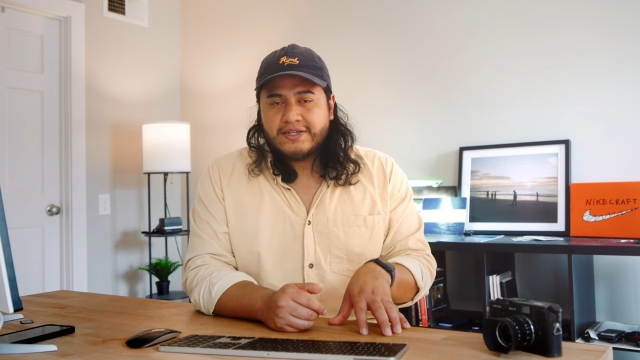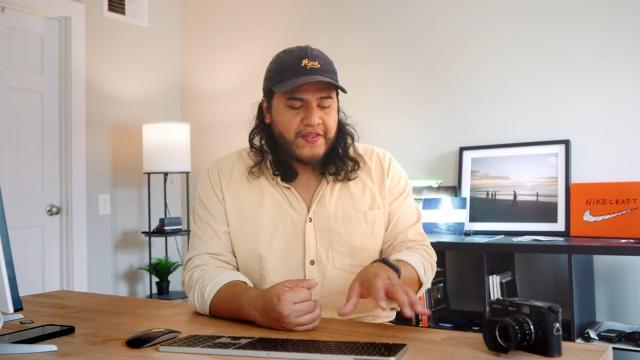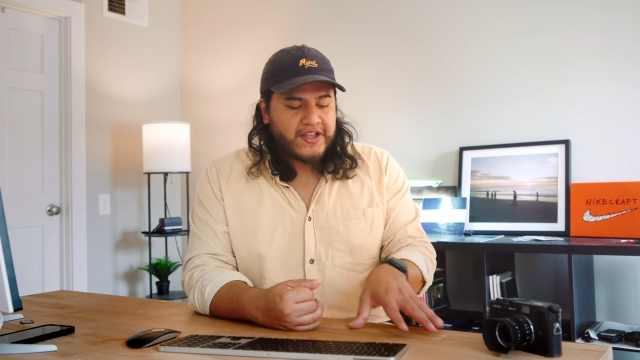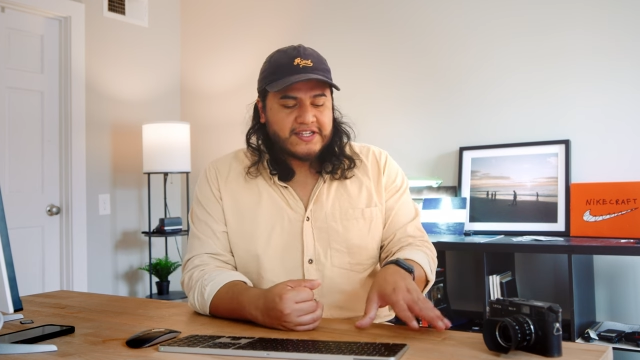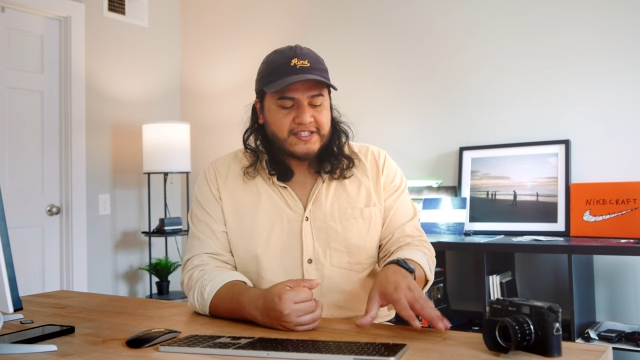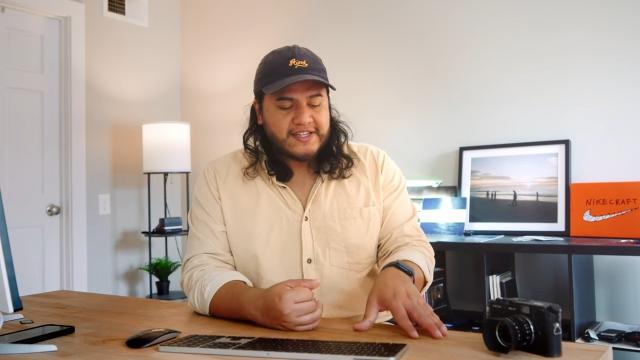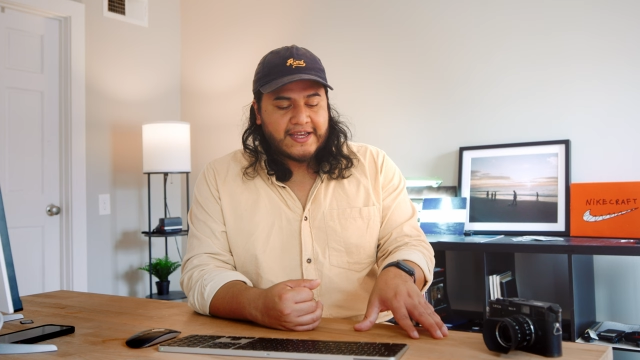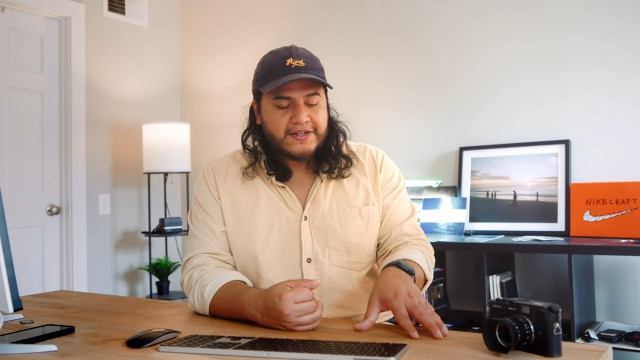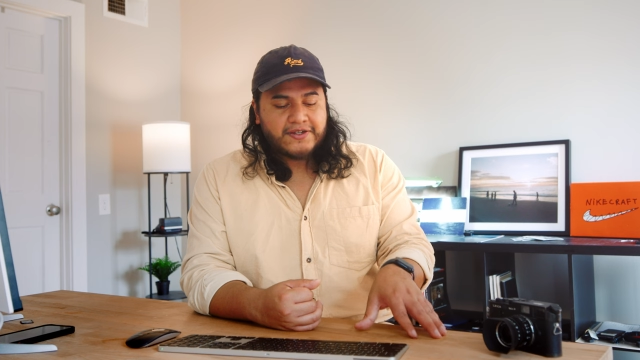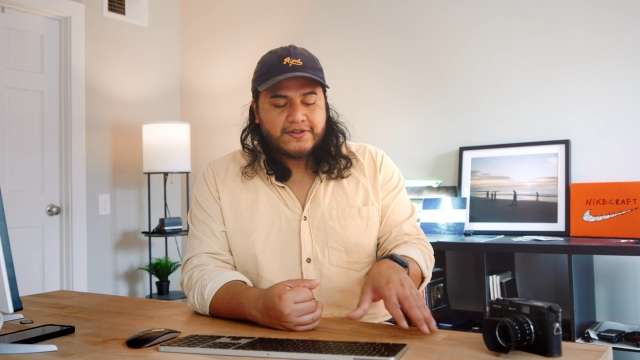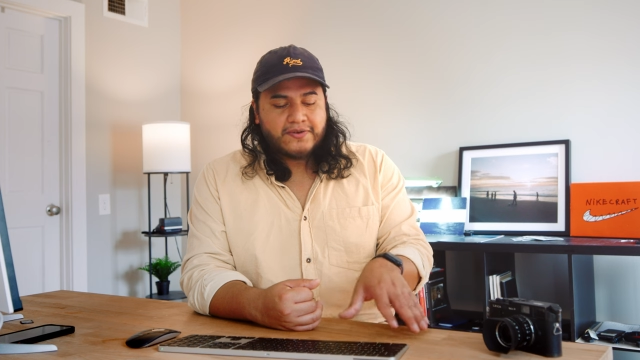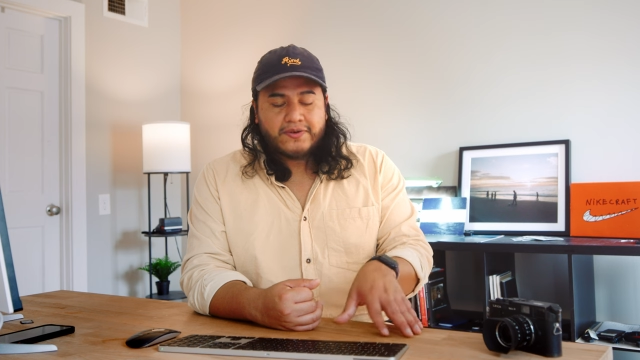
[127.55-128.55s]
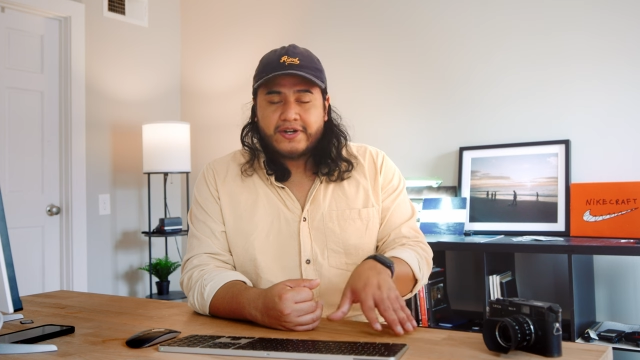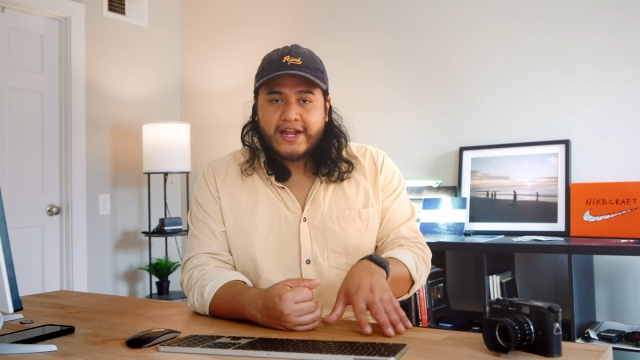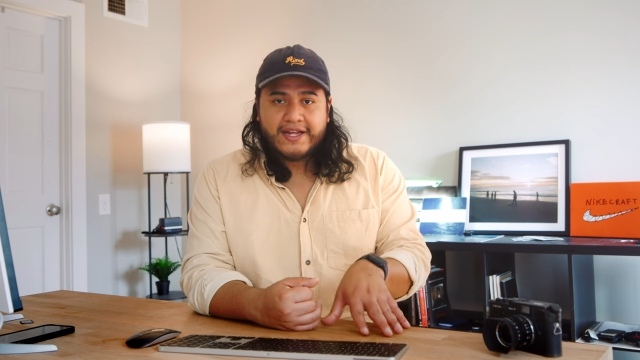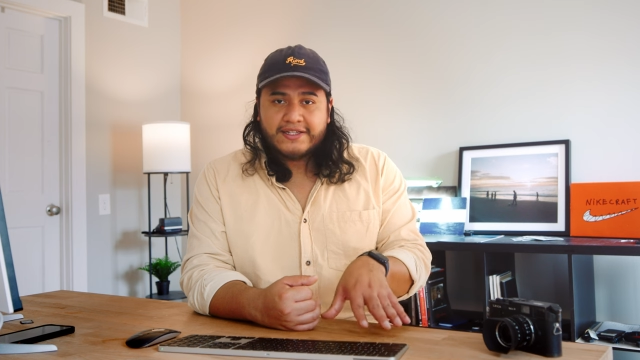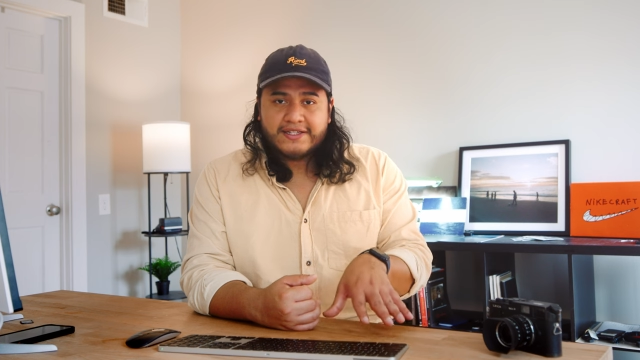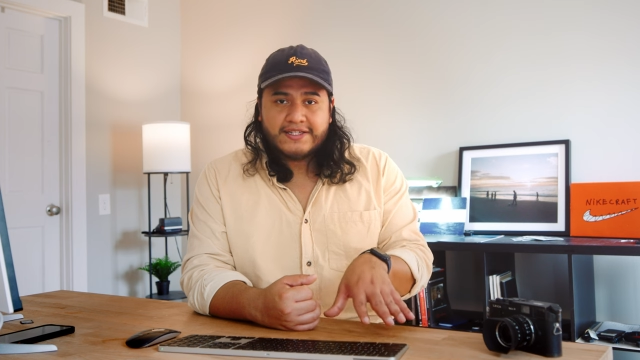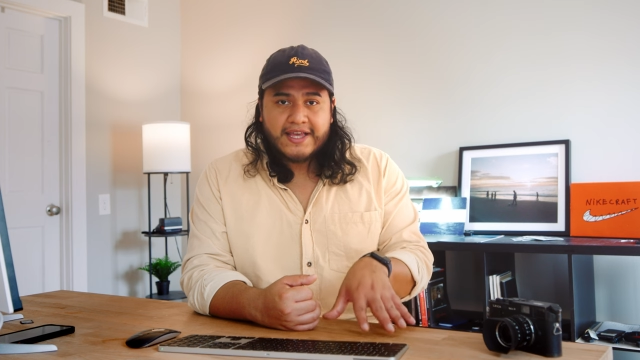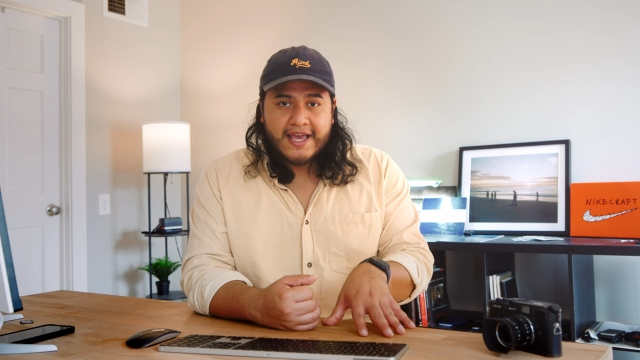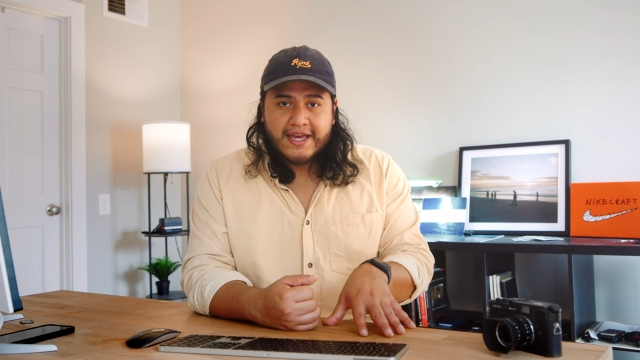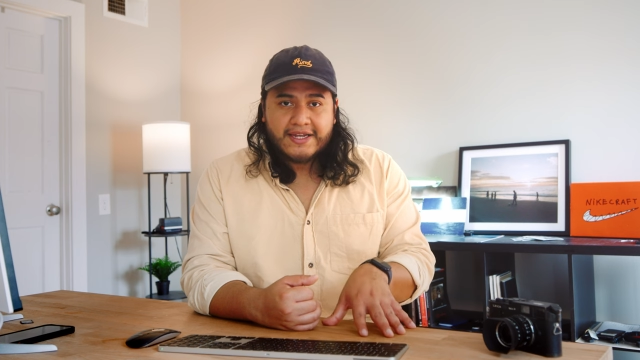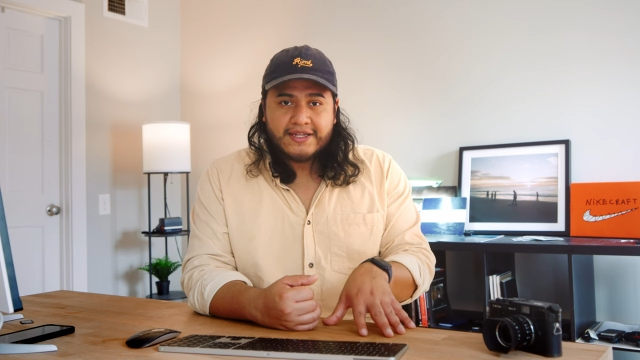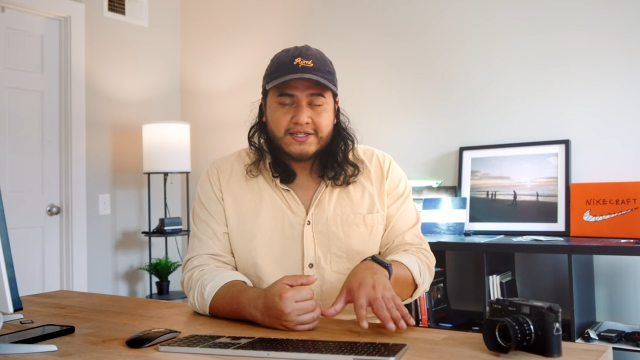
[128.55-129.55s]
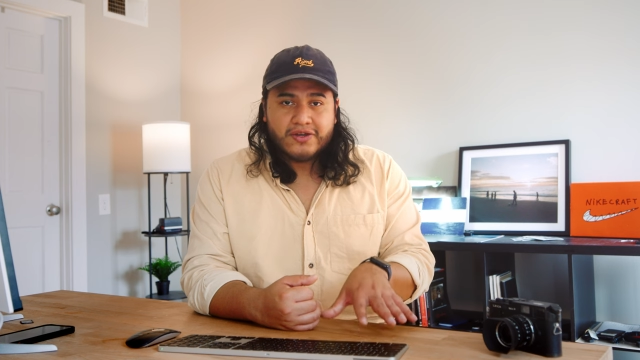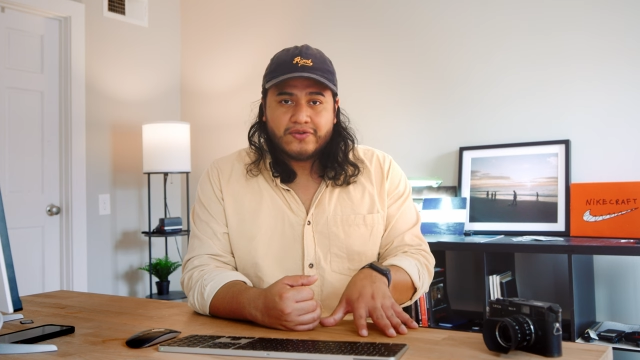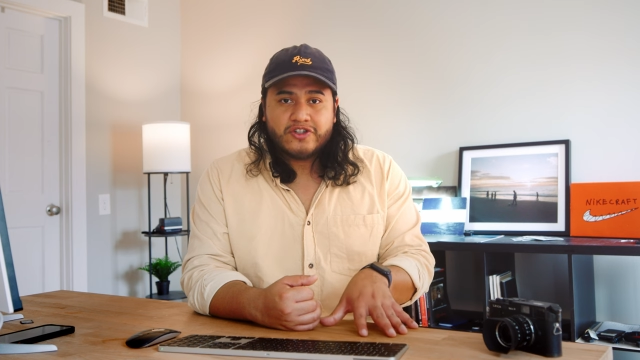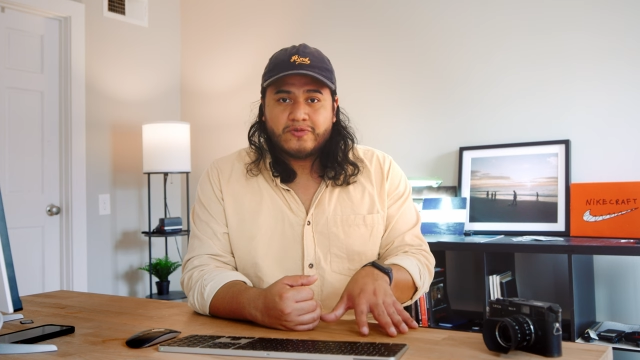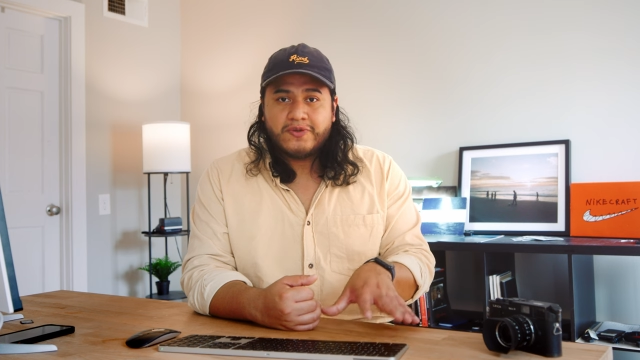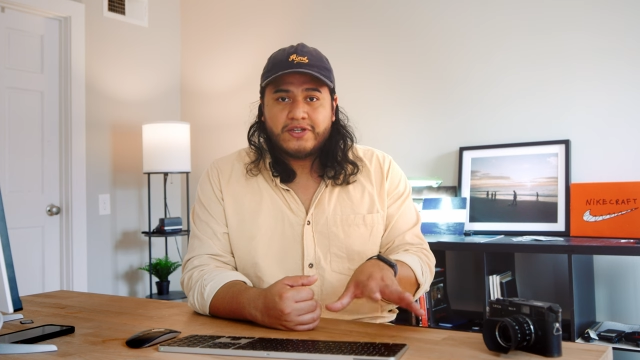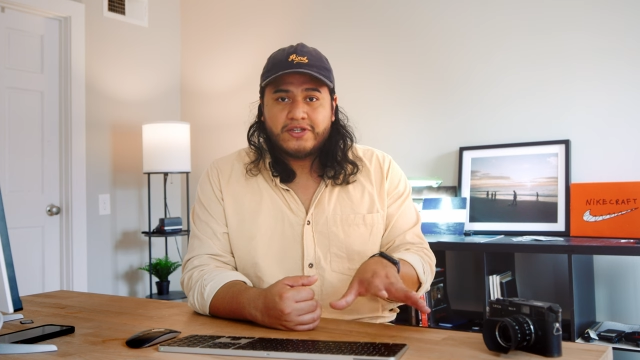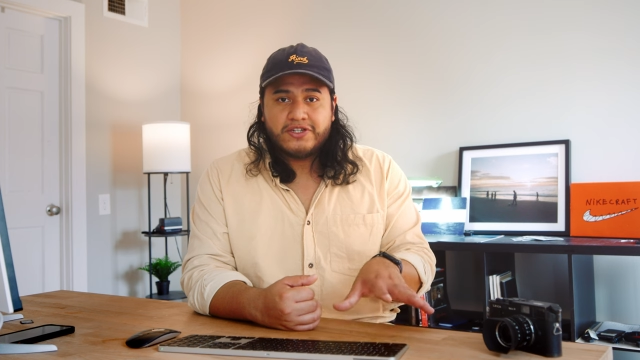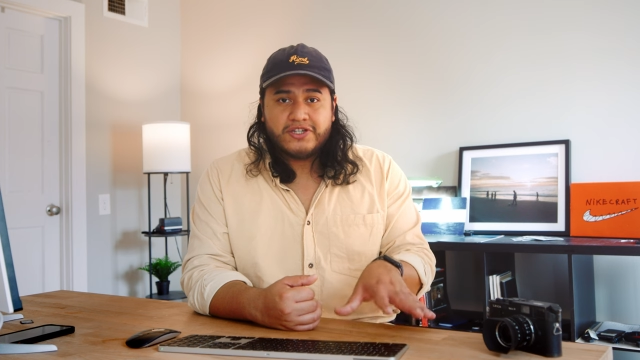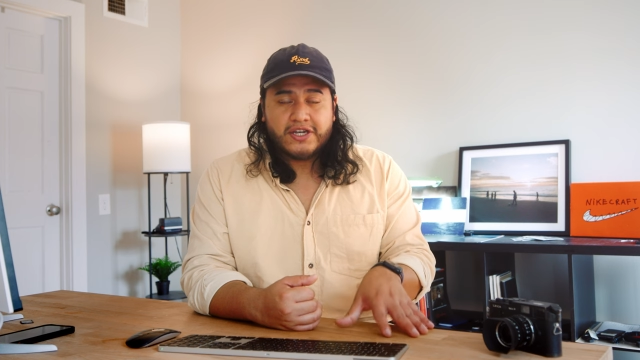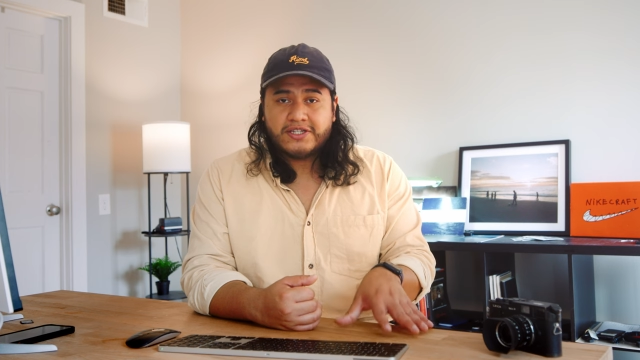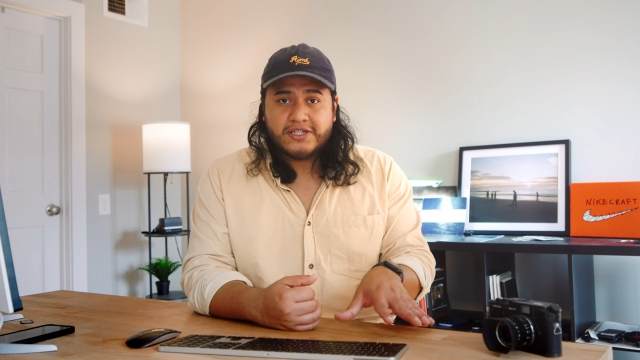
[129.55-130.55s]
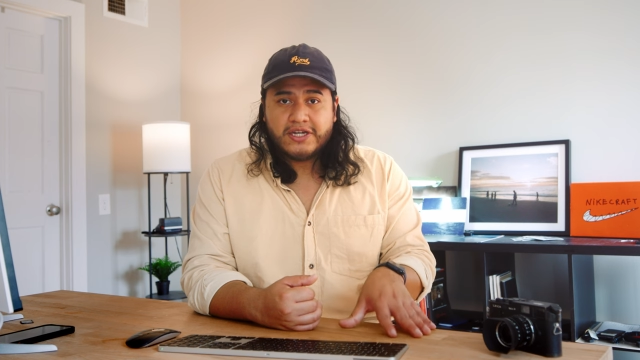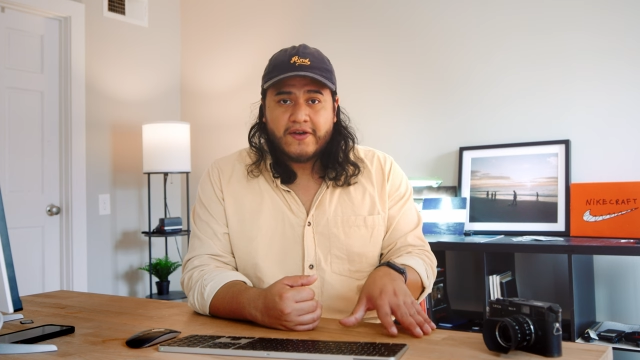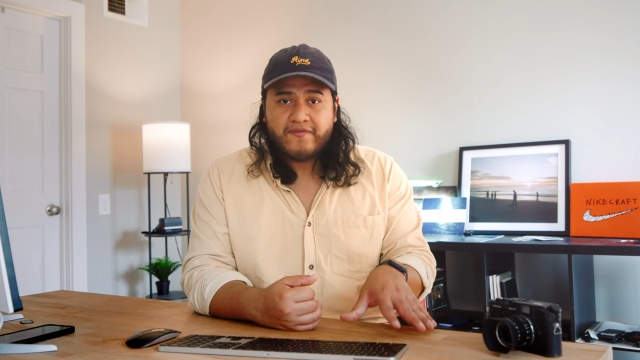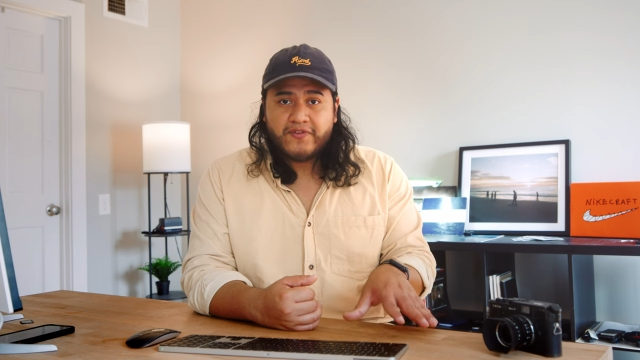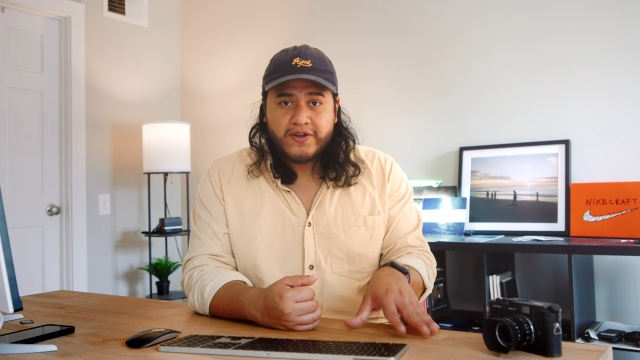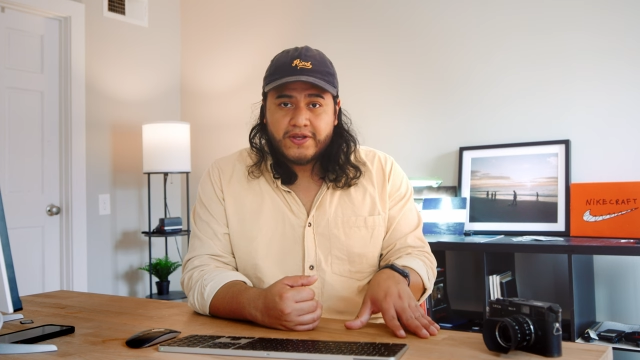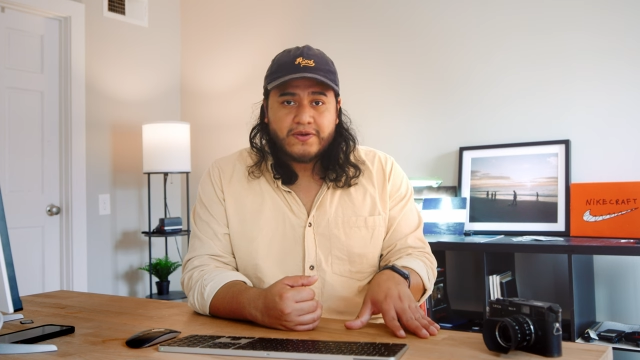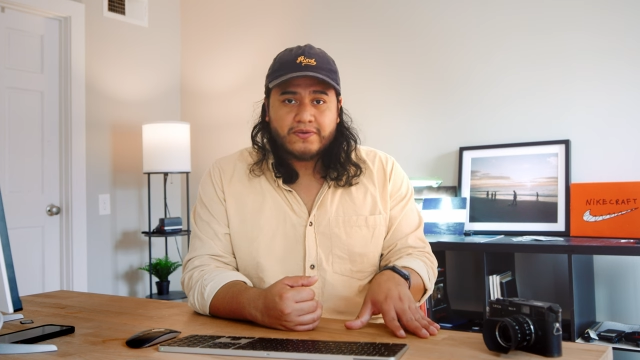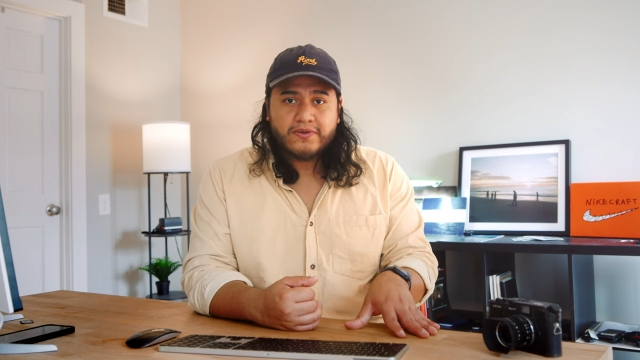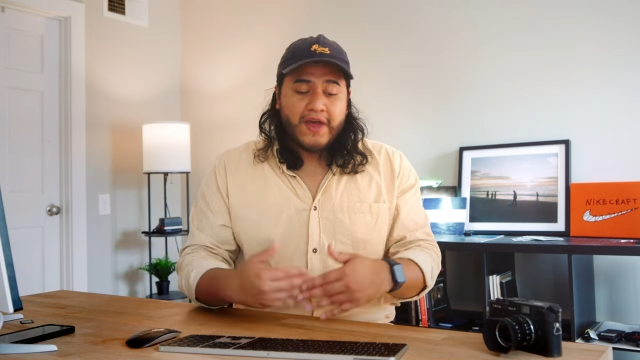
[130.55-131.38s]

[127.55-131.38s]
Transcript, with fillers: I think a standard or enhanced scan is going to be just enough for you.